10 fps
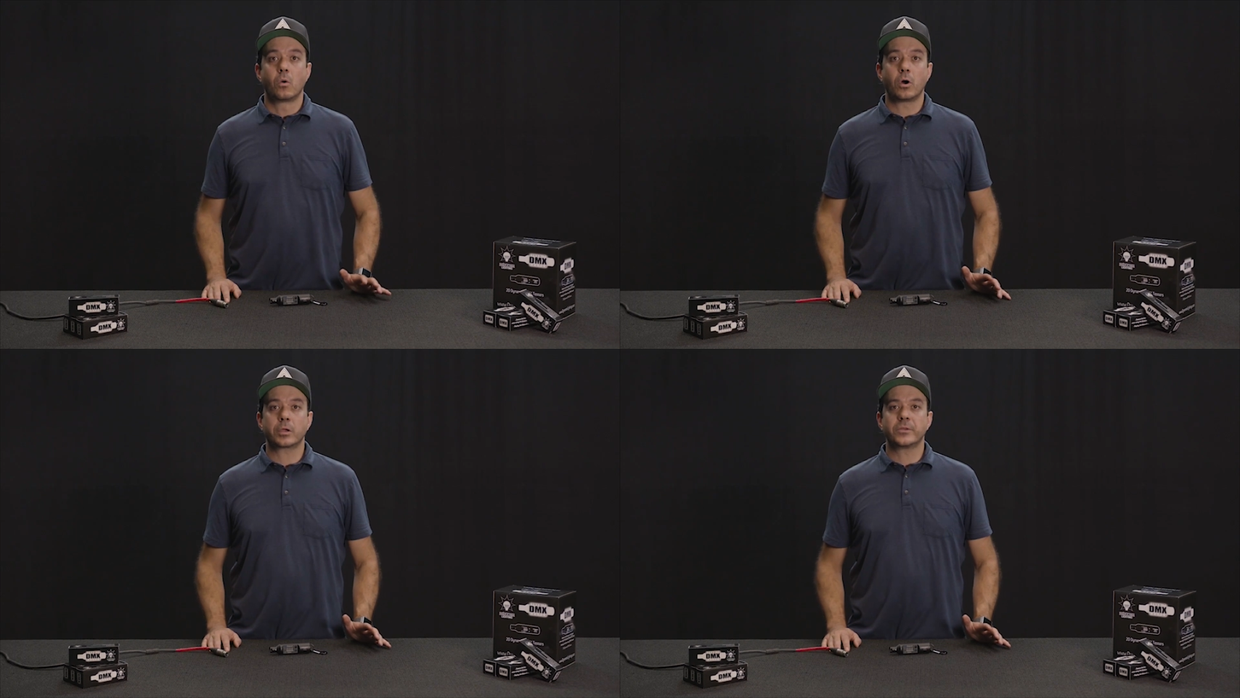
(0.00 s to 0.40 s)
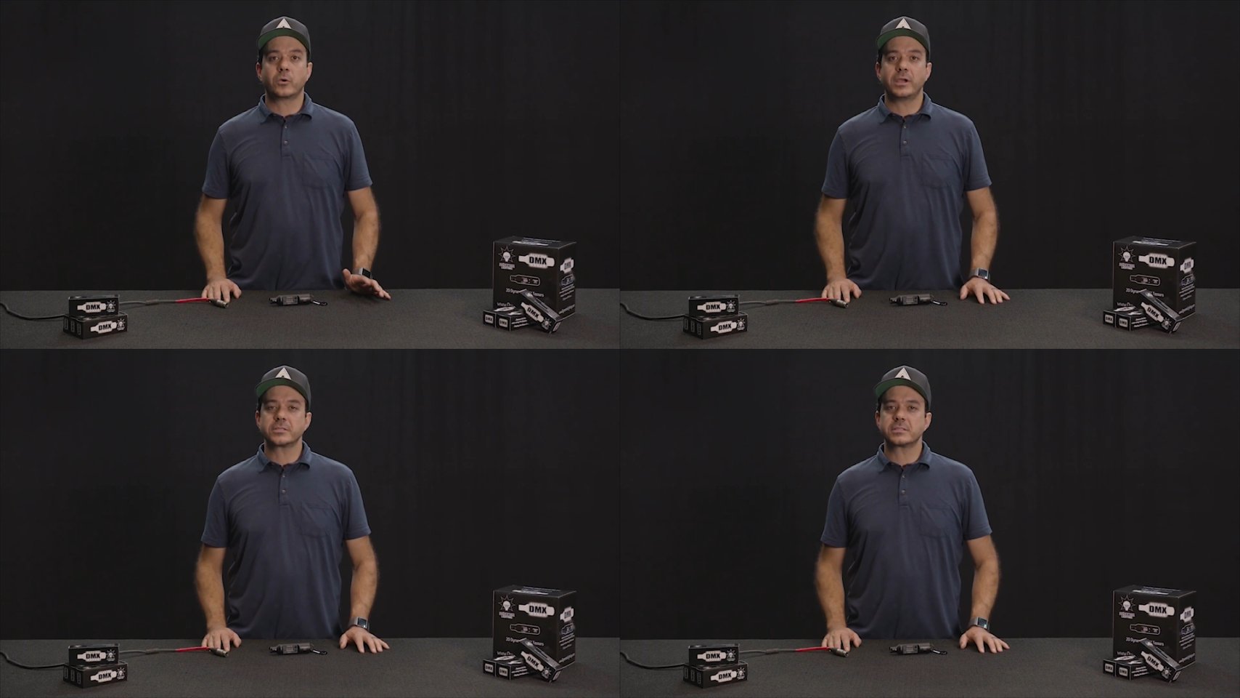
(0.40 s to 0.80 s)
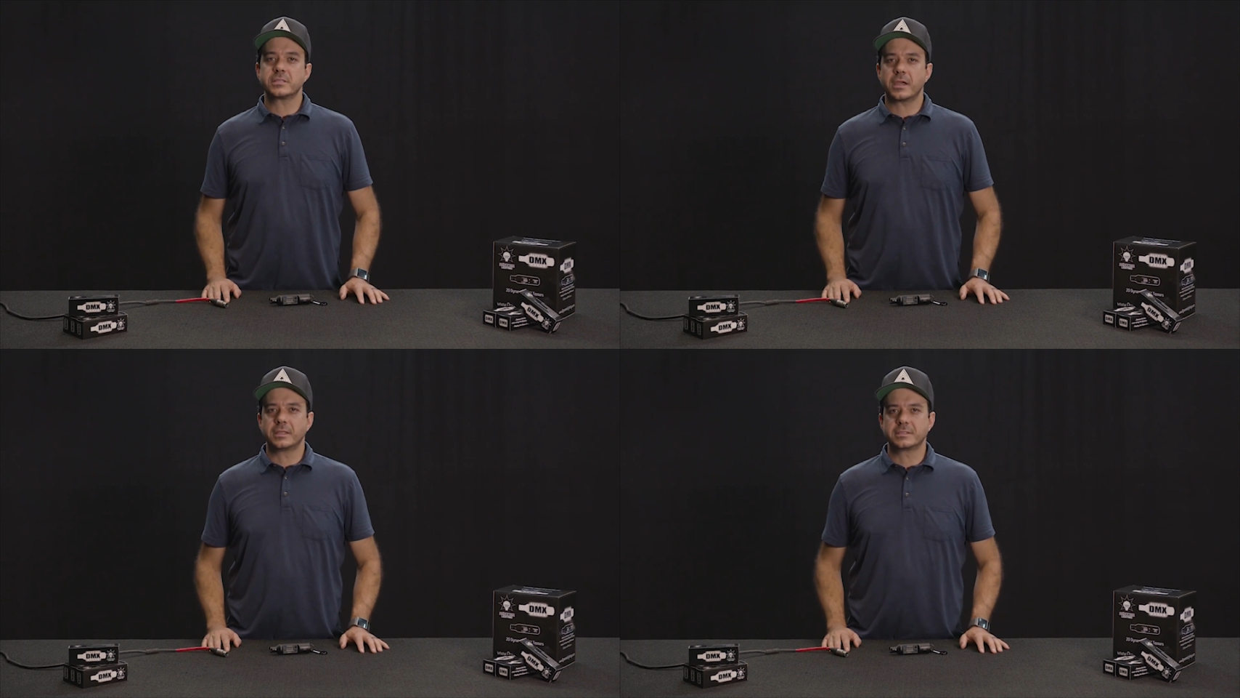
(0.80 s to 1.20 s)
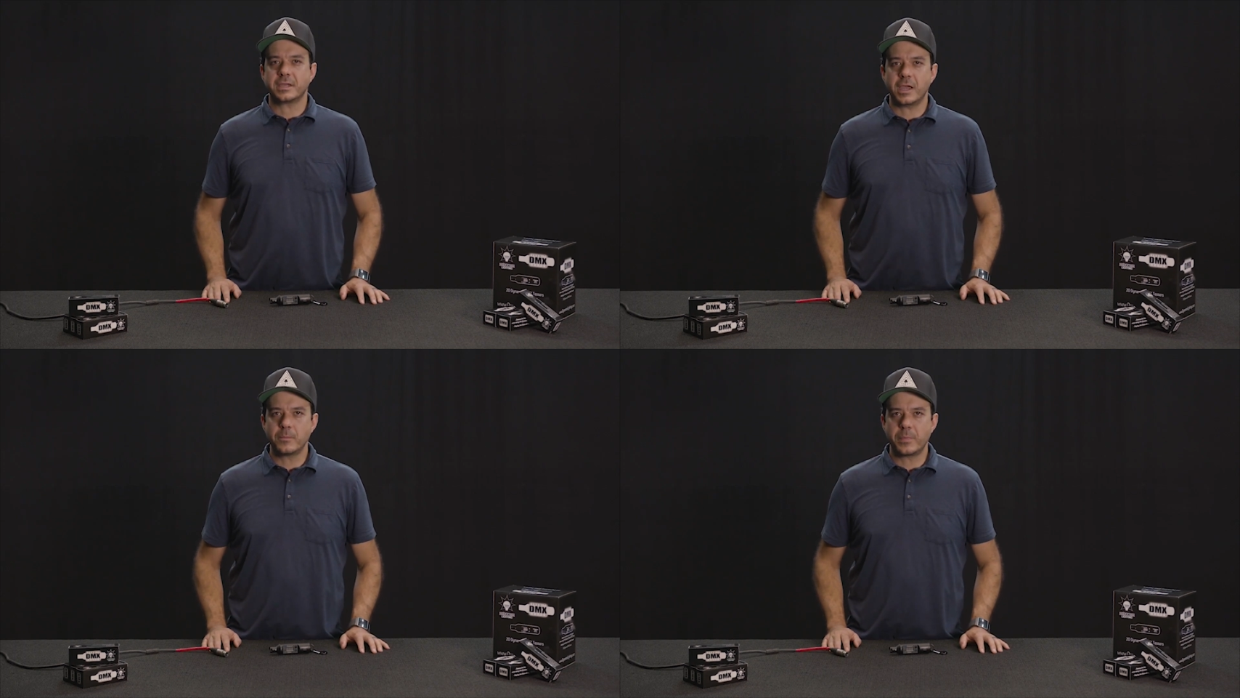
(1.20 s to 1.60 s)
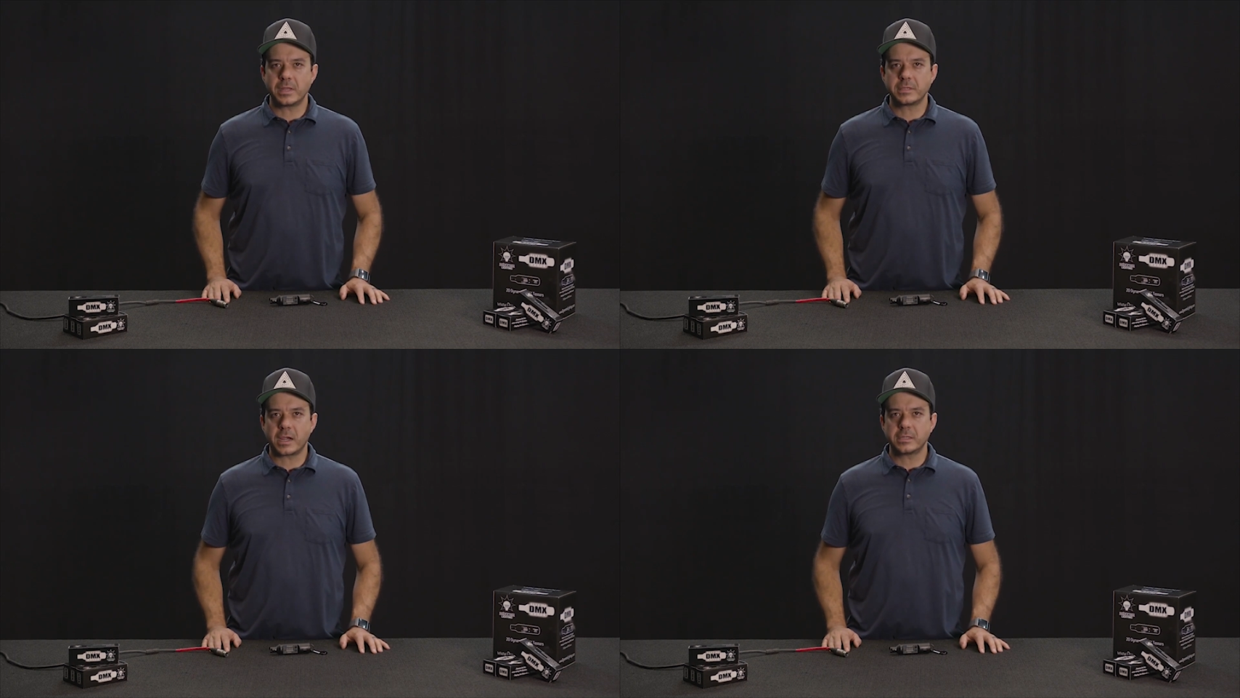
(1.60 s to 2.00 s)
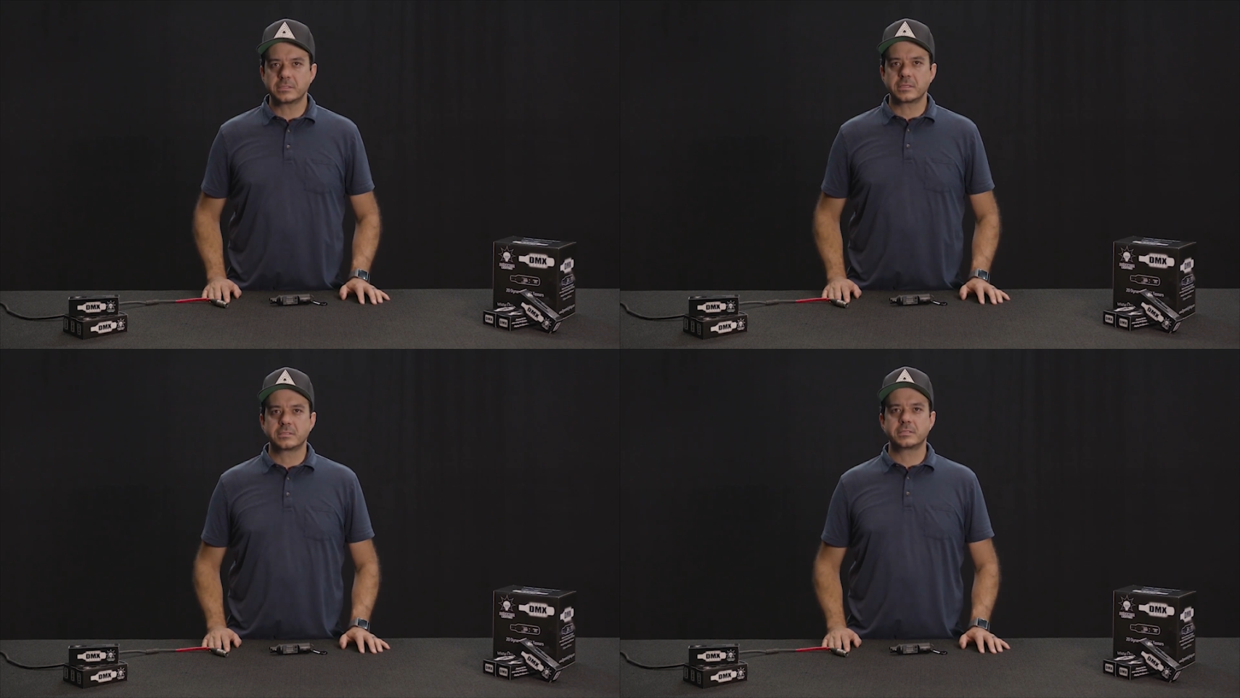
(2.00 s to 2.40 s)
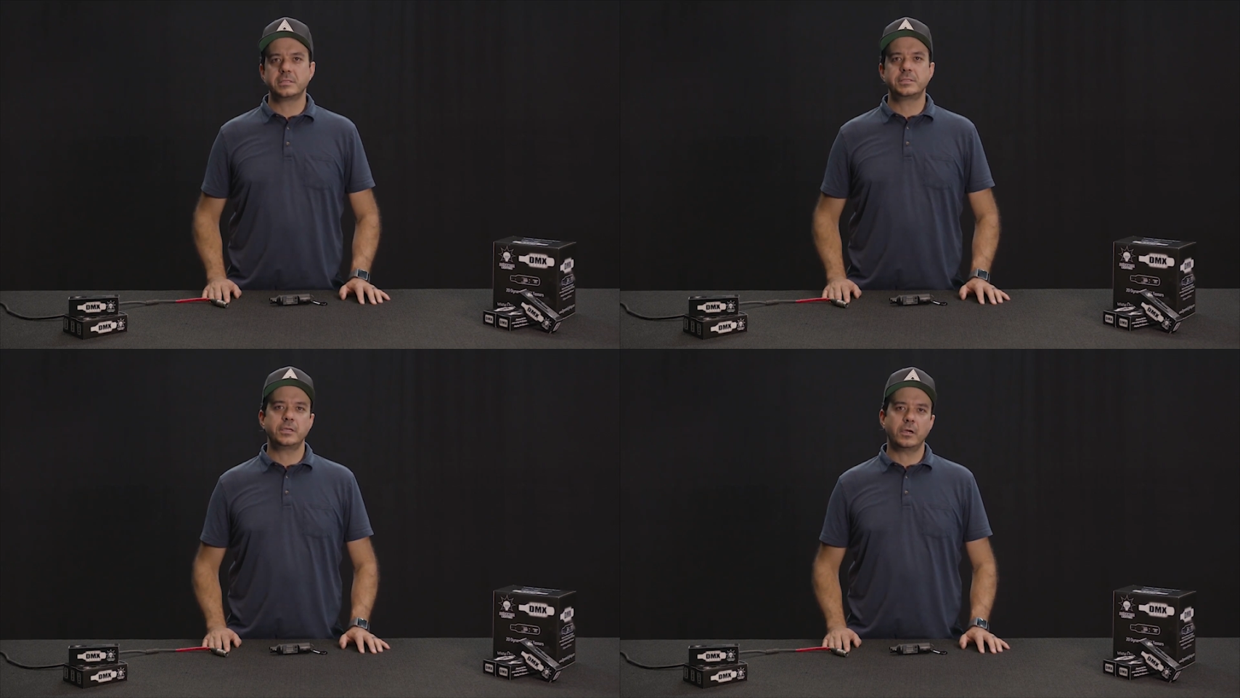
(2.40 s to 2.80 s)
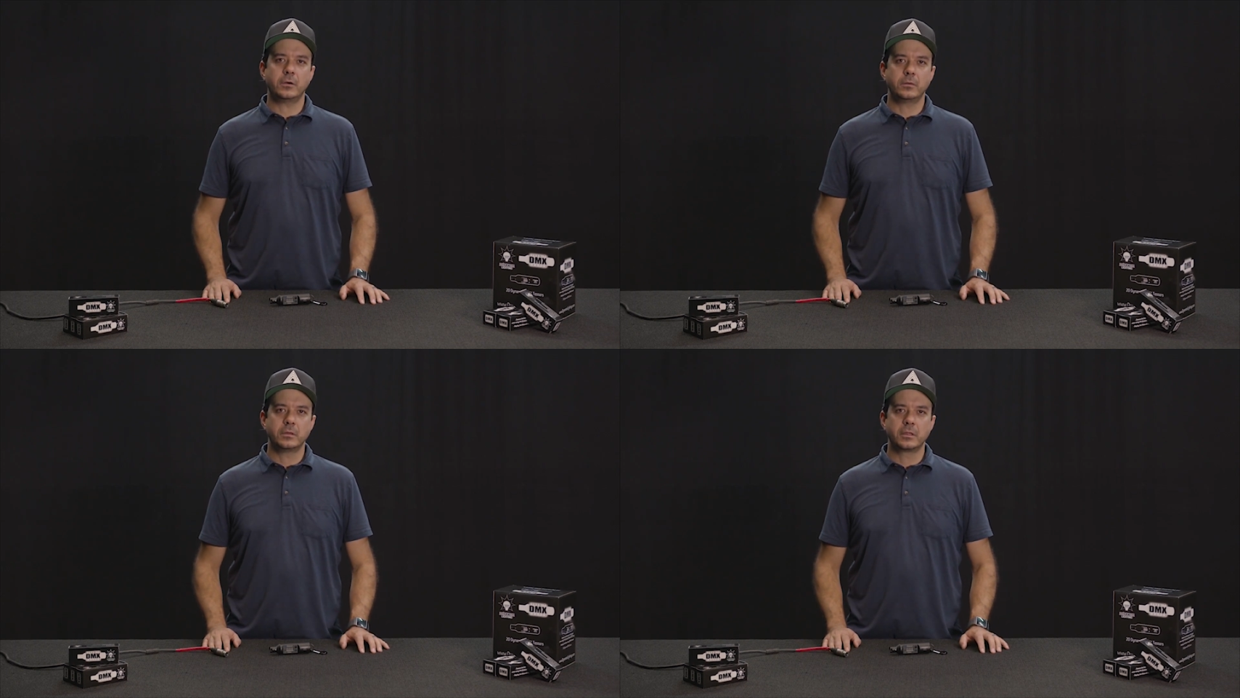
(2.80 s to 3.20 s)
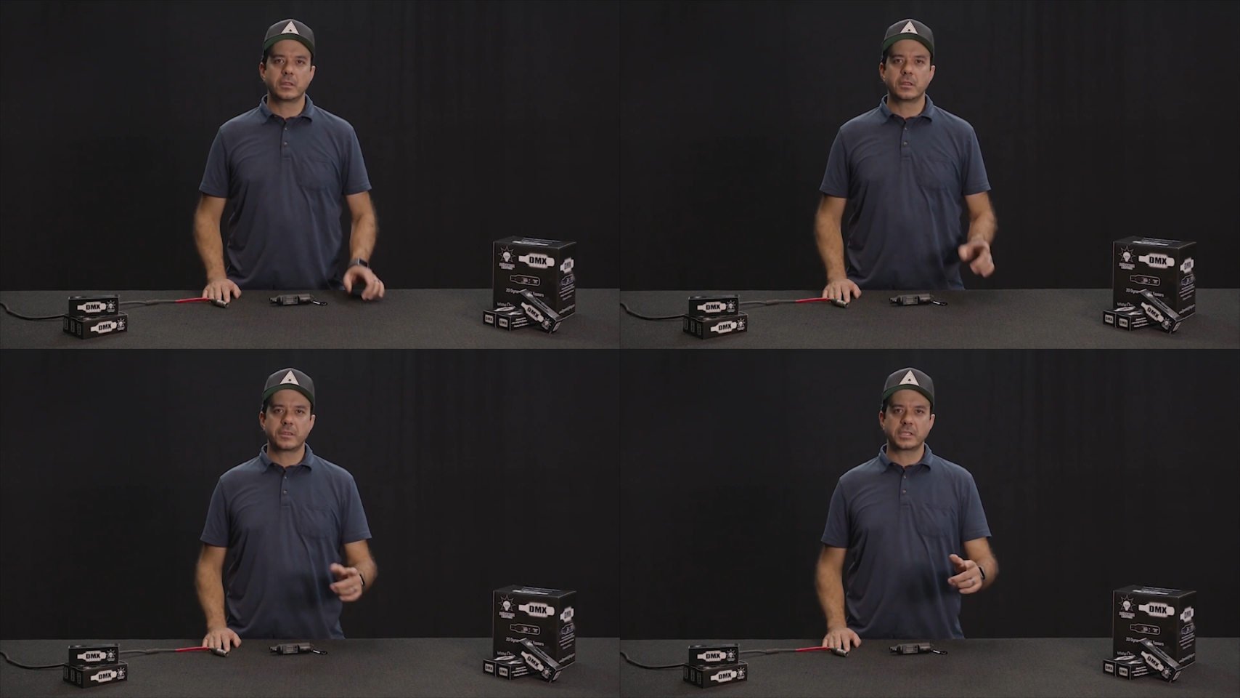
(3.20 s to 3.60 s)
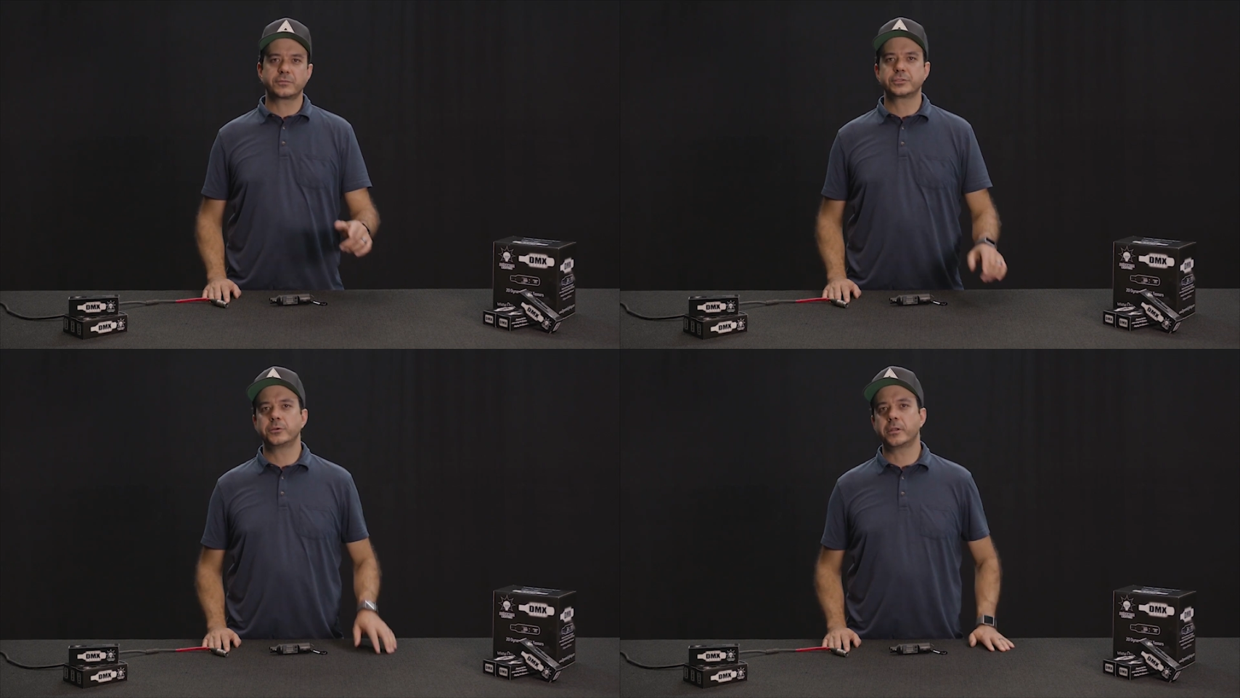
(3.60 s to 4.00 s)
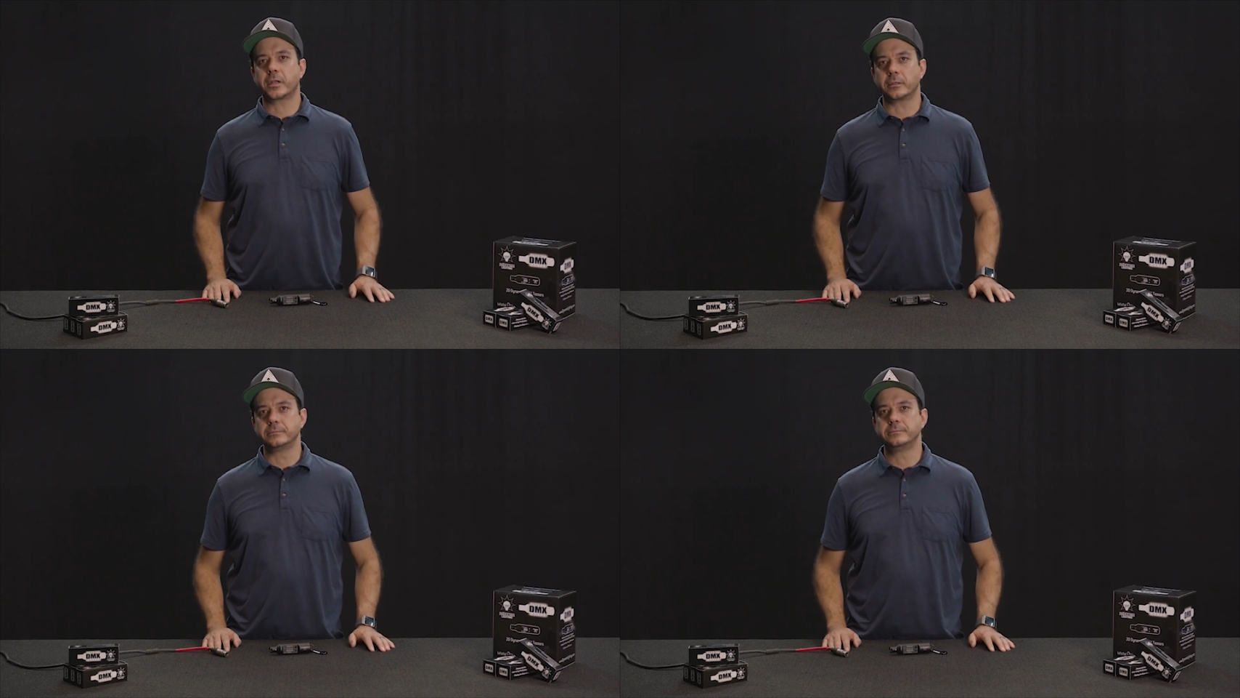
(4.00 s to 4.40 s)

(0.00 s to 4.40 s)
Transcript: Welcome to Quasar Science. I am Ben Dynice, CTO. Thanks for tuning in.